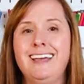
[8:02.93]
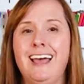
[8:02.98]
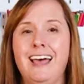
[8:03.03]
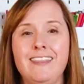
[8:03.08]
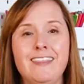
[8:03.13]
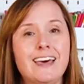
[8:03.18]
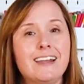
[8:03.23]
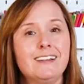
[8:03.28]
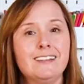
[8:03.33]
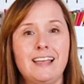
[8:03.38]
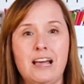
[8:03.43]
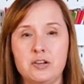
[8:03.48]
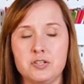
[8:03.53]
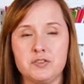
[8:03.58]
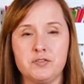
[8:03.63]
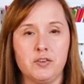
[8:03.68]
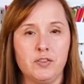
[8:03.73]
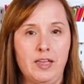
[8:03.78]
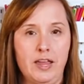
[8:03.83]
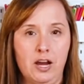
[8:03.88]
and that
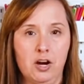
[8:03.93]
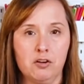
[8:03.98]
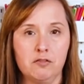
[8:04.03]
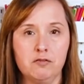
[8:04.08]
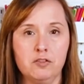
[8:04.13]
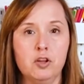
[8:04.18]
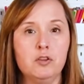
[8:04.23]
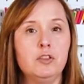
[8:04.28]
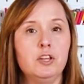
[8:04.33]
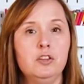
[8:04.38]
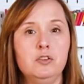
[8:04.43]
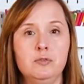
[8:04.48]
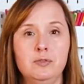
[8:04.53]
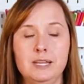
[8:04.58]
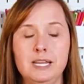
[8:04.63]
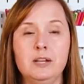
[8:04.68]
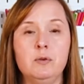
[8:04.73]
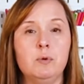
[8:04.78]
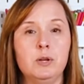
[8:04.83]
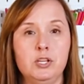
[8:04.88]
allows for the airflow that you
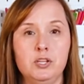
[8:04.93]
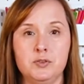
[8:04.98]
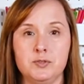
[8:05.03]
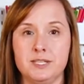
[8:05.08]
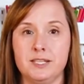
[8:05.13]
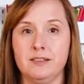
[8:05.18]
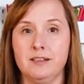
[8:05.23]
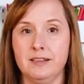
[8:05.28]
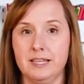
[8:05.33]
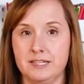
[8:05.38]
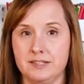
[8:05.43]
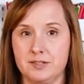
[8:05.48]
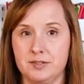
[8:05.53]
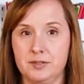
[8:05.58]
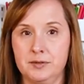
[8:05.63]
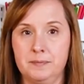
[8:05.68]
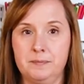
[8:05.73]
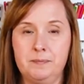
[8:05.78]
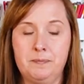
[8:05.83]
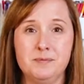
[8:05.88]
need when using the
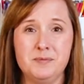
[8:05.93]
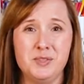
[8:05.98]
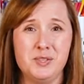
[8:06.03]
laser.